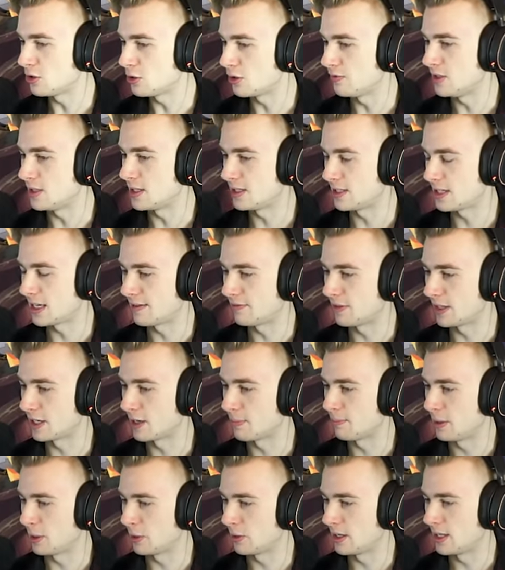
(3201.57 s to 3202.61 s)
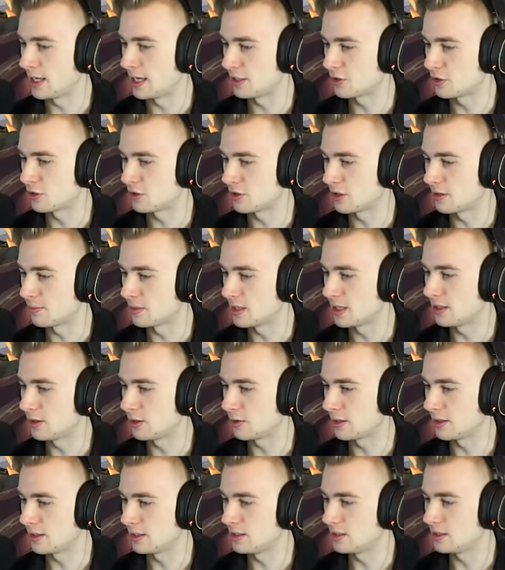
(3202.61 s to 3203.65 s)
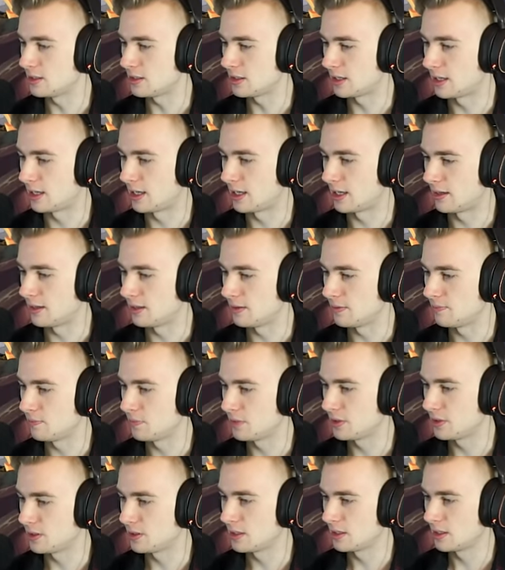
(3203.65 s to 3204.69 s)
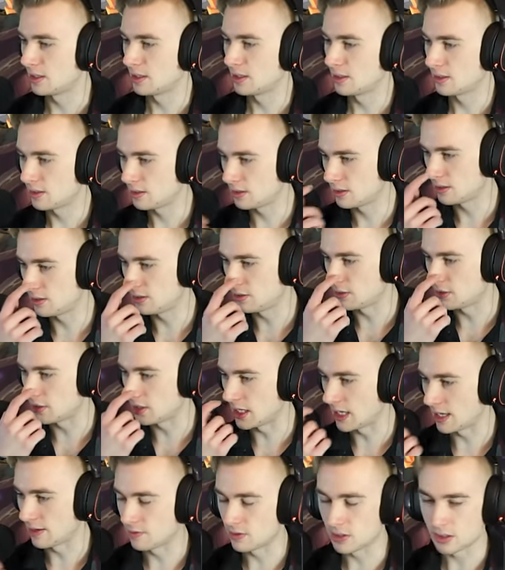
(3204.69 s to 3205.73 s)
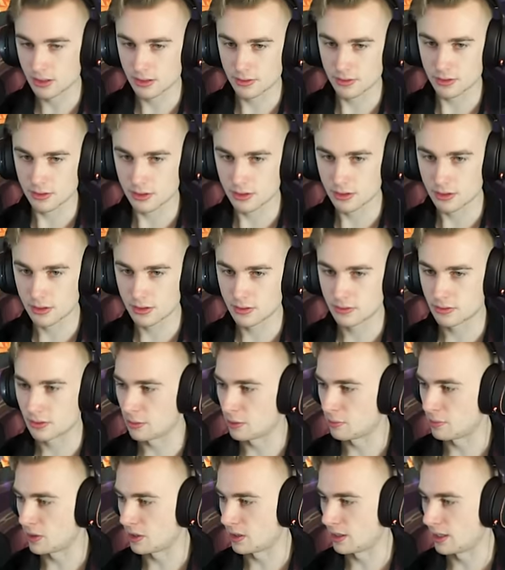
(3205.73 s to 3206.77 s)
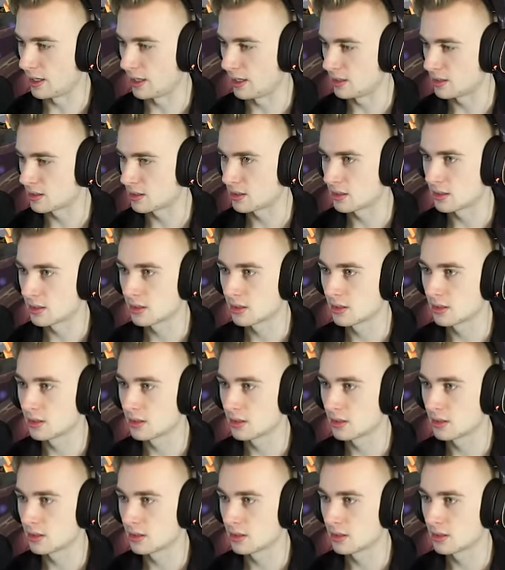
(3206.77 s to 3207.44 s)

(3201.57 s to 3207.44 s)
So if he does have like a buried ice or something, they're at least uh they're saved from the buried ice.